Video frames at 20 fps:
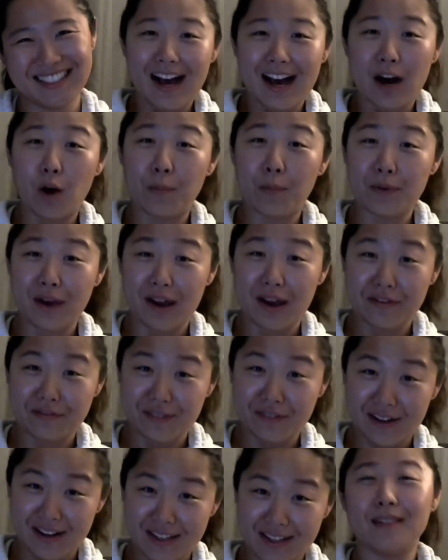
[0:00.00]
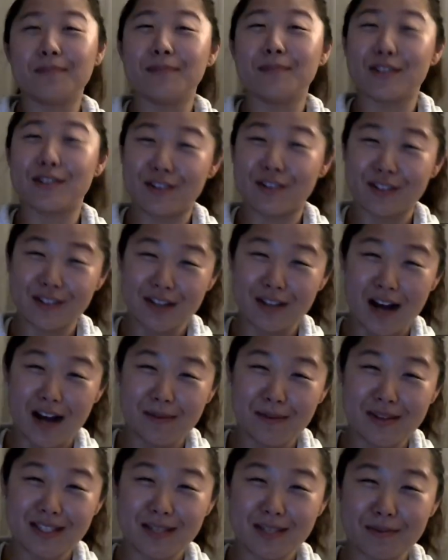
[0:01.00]
Hope you had fun. Be sure to
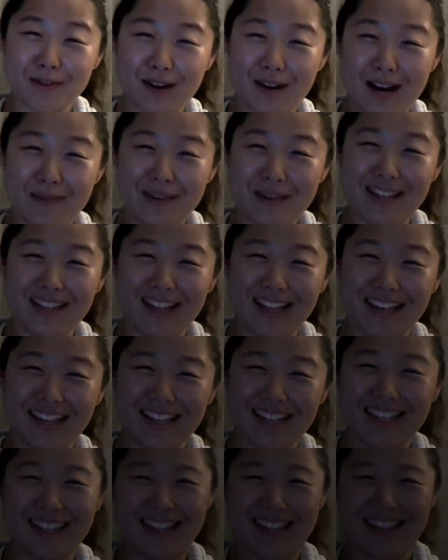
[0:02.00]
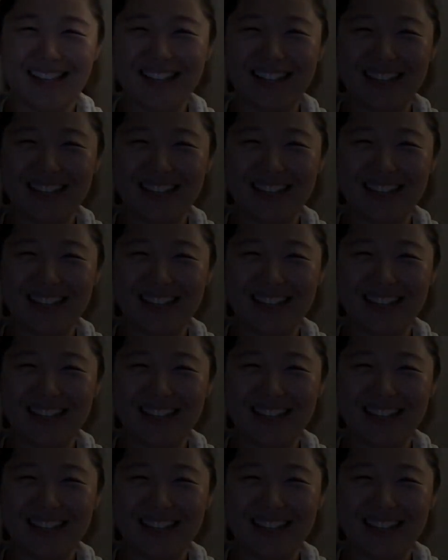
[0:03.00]
comment, subscribe, and like. Thank